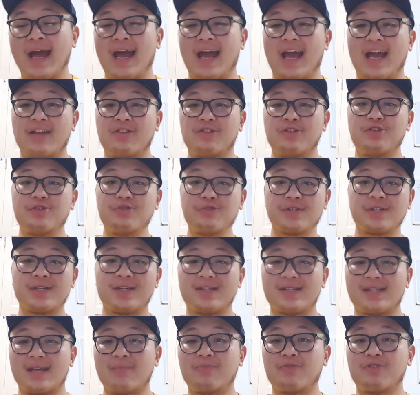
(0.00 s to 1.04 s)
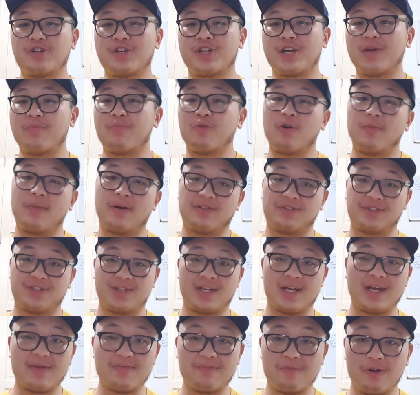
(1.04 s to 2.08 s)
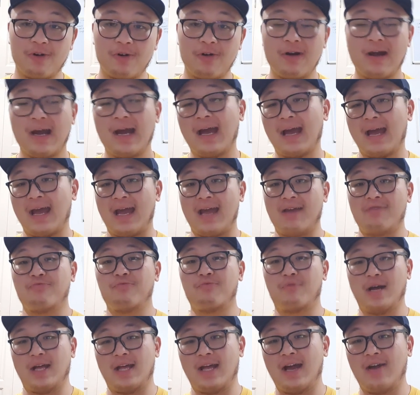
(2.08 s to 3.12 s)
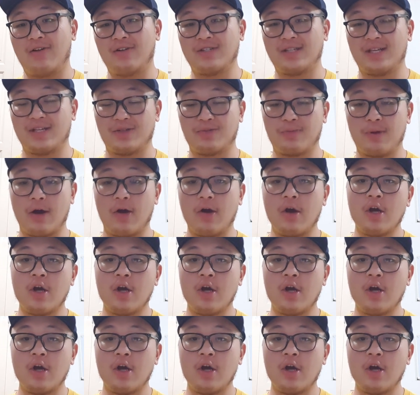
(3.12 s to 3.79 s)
and use this time to share more about Singapore and what else as well.